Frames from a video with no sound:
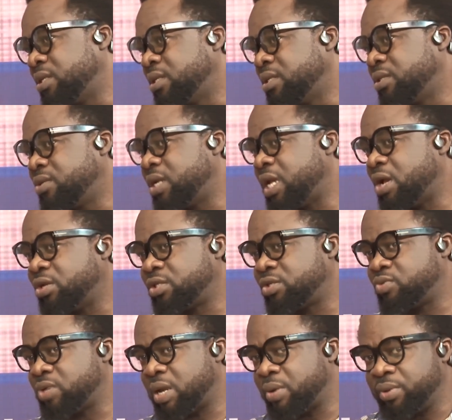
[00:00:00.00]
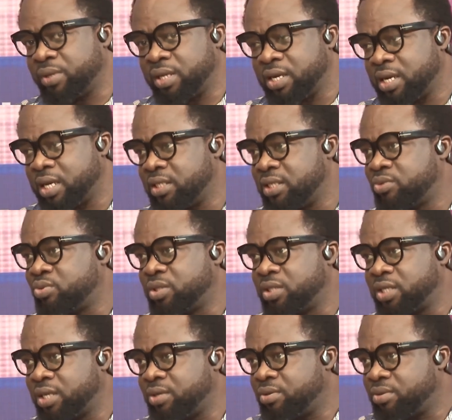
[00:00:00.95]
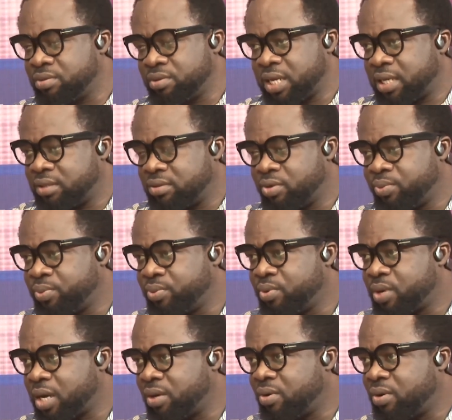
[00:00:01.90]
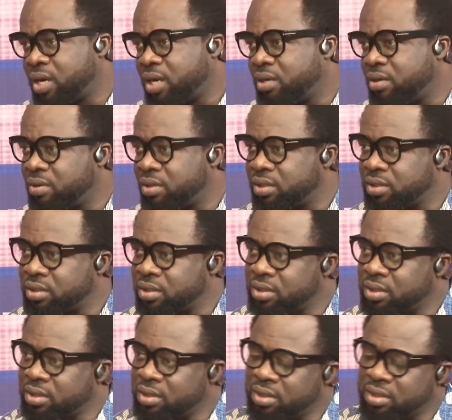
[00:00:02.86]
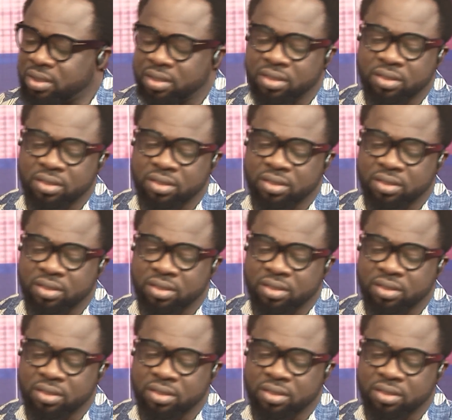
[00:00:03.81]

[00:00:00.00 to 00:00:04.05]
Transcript: So the answer will now be saying, I didn't tell you that your people cannot handle it.